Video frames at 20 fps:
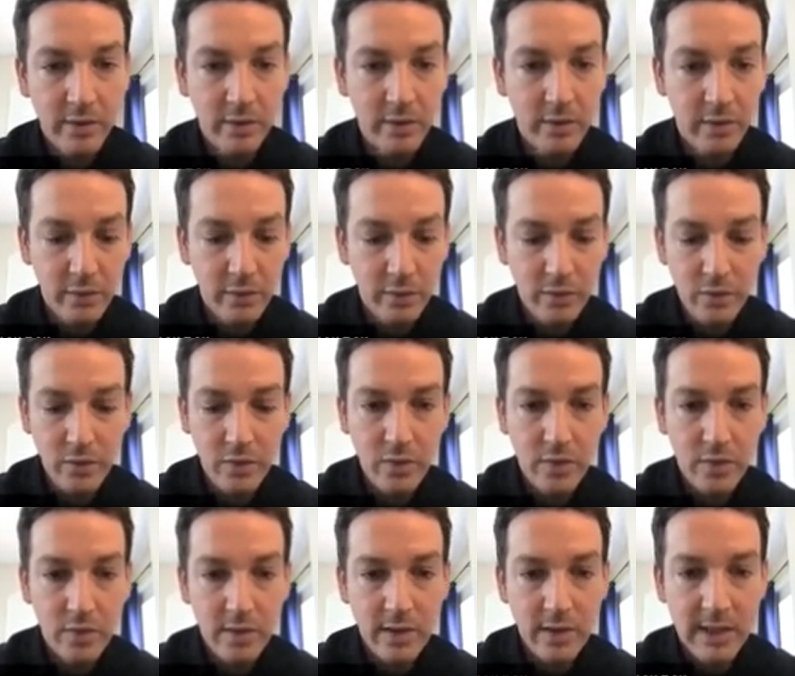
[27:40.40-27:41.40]
Toto2.
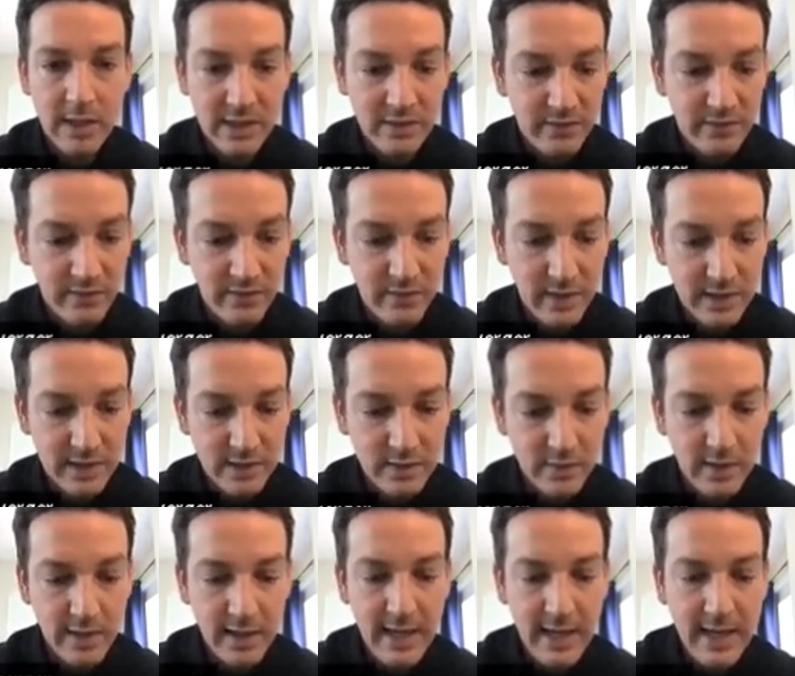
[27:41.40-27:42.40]
Let's
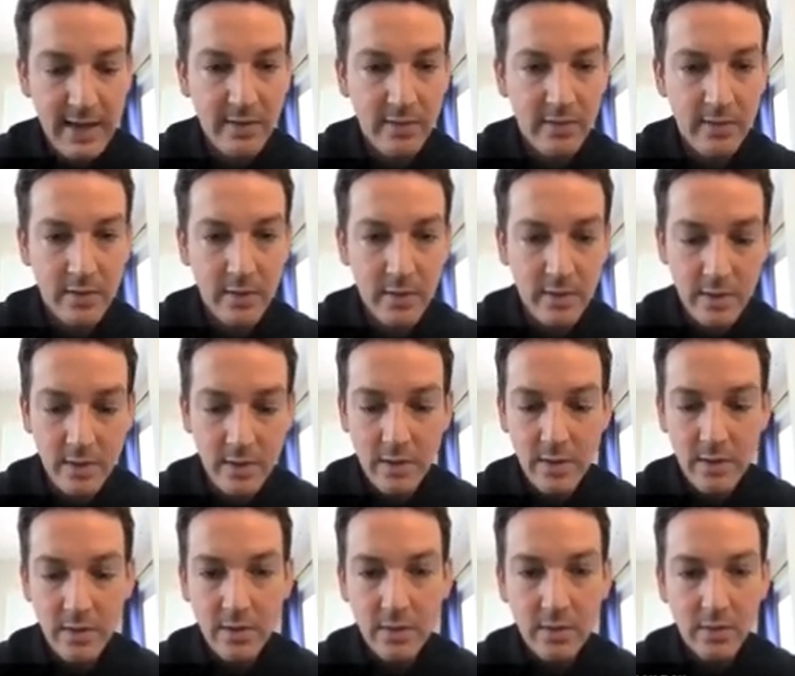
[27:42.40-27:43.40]
try it out.
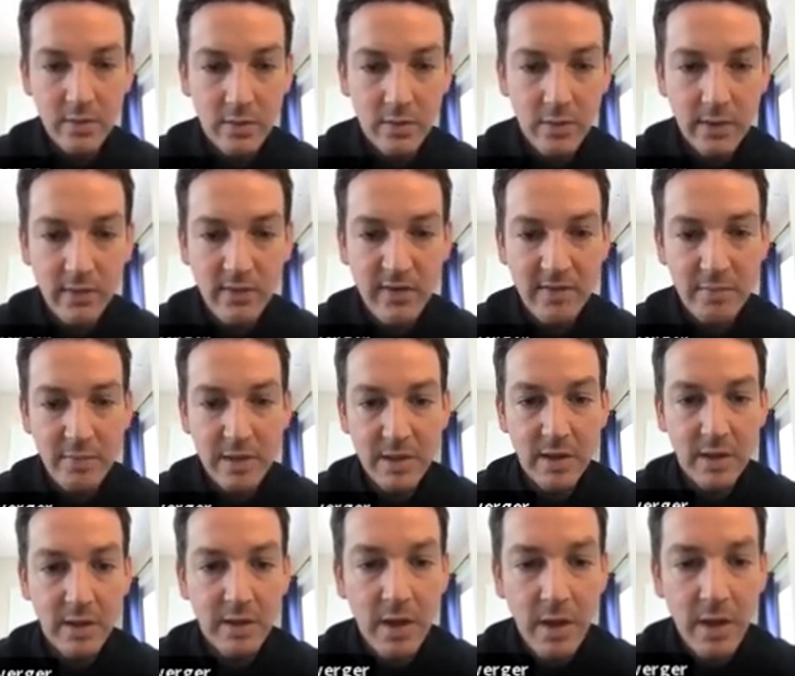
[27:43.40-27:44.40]

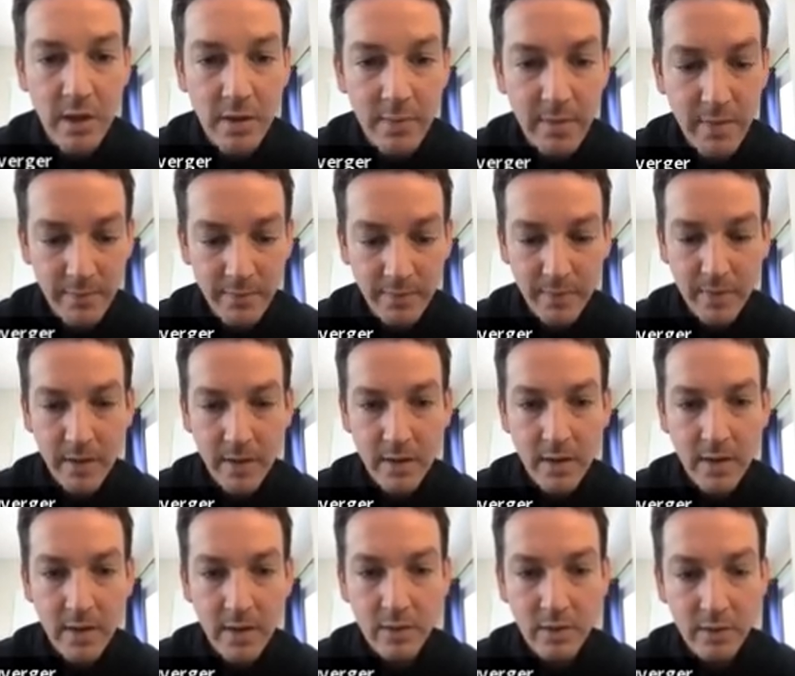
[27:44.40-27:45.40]
Draftbit.com.
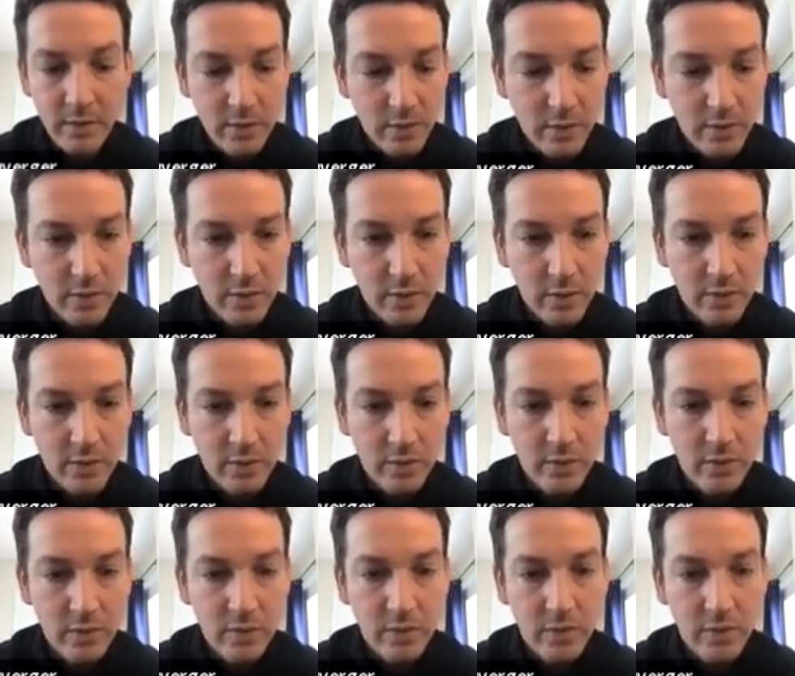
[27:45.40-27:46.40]
Toto.
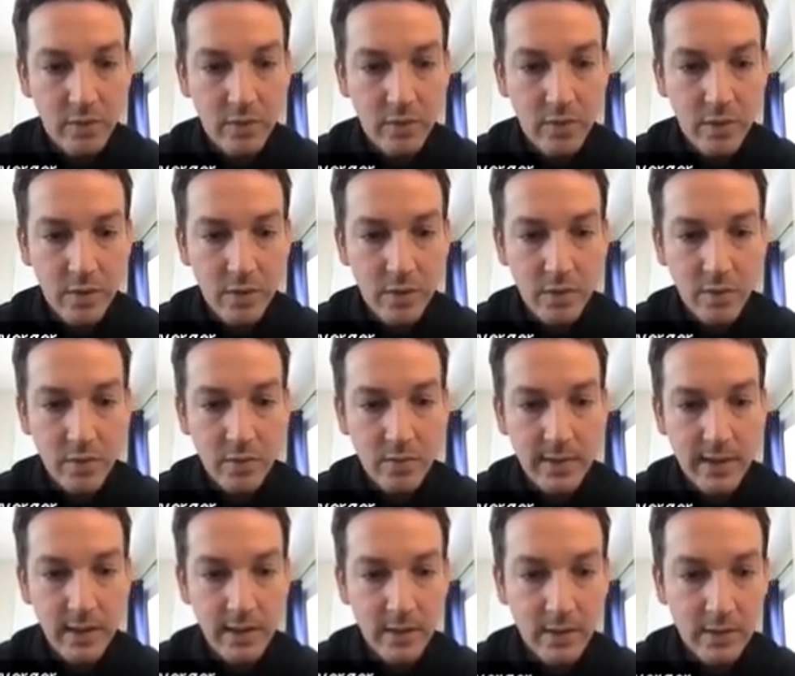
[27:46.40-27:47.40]
Oh,
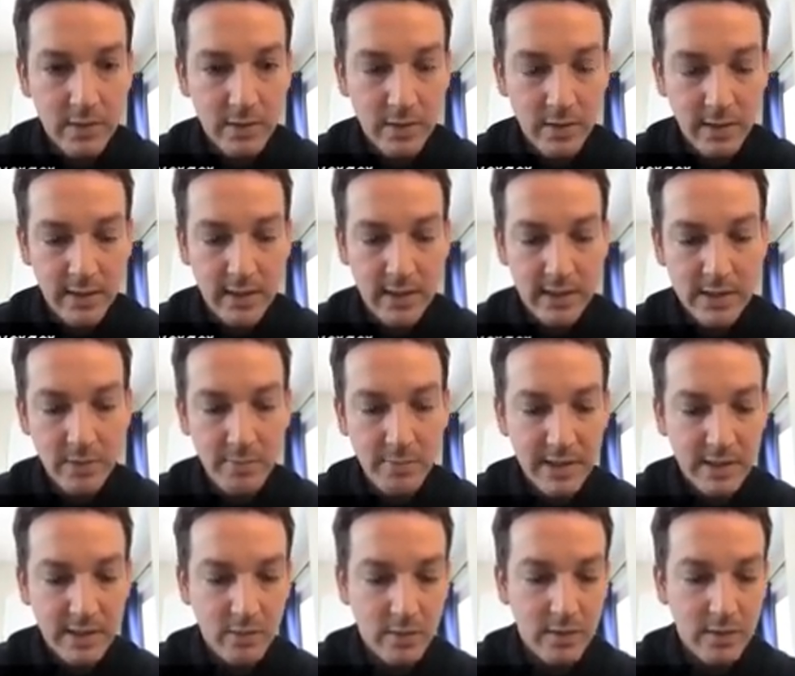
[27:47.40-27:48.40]
wait, no, sorry, that's a
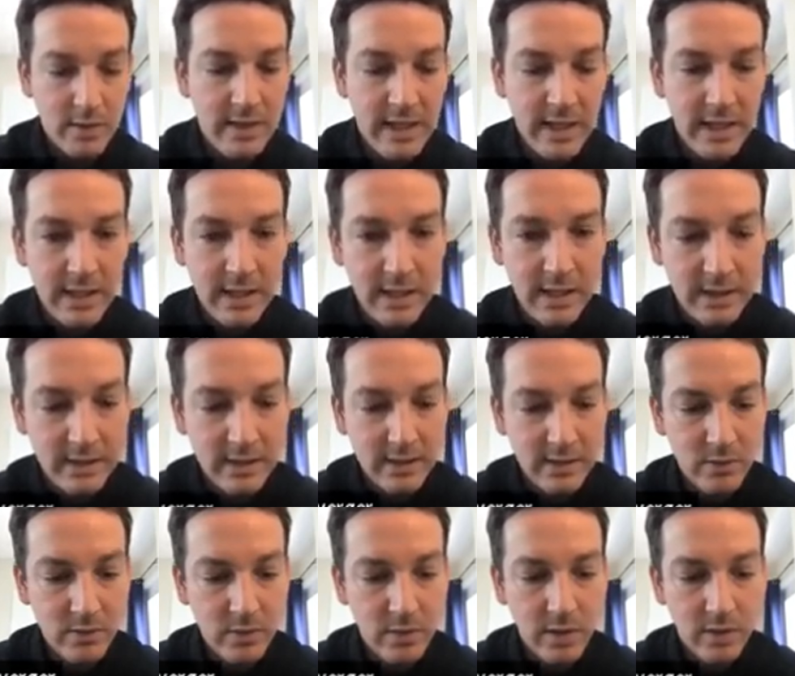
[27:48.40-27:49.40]
password.
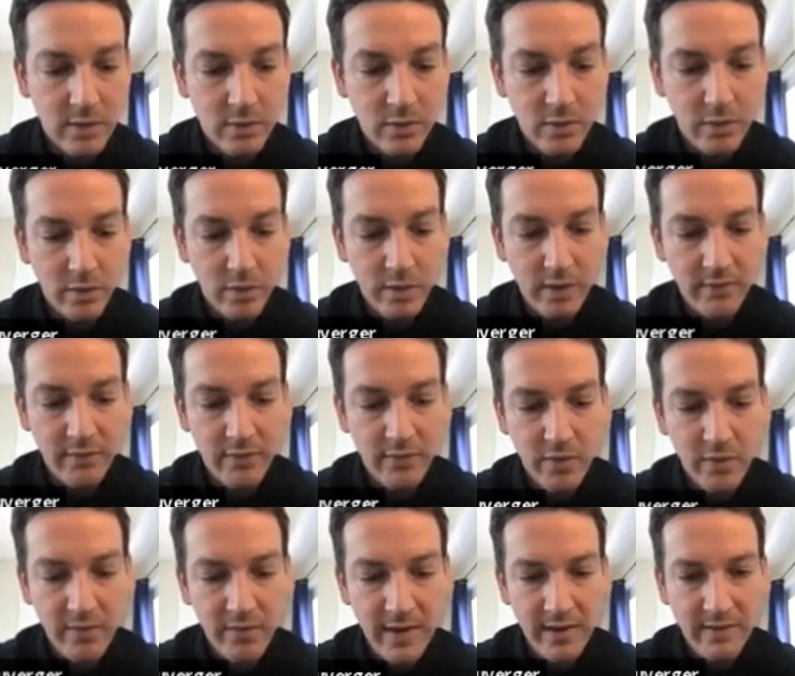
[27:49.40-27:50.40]
Test 1, 2, 3,
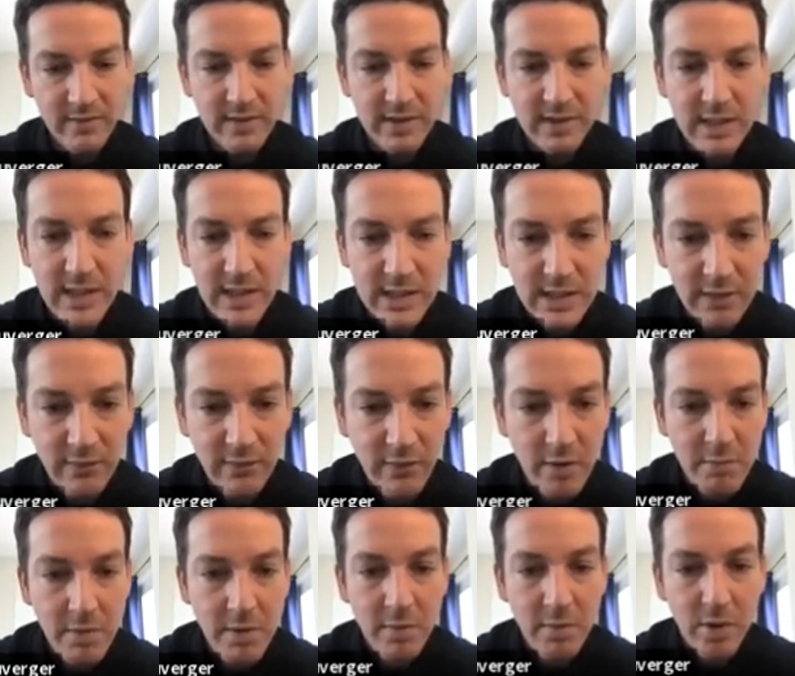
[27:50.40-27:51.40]
4, 5, 6, if I
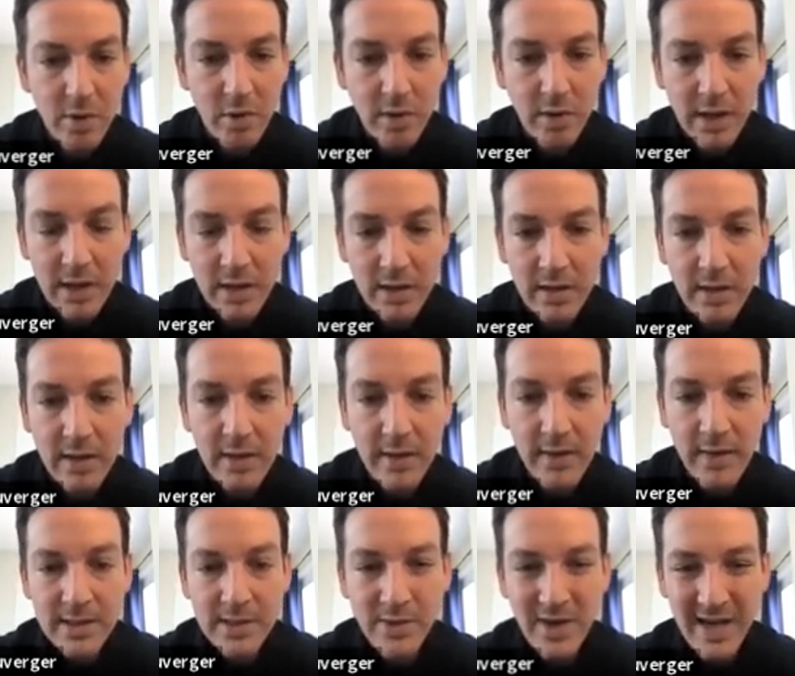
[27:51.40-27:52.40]
remember correctly.
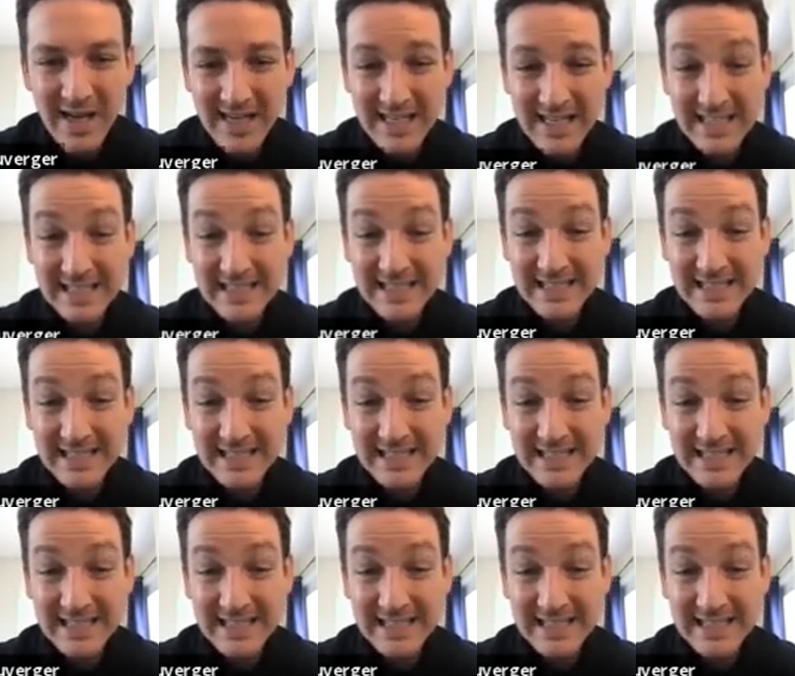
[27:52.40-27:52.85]
Let's try it.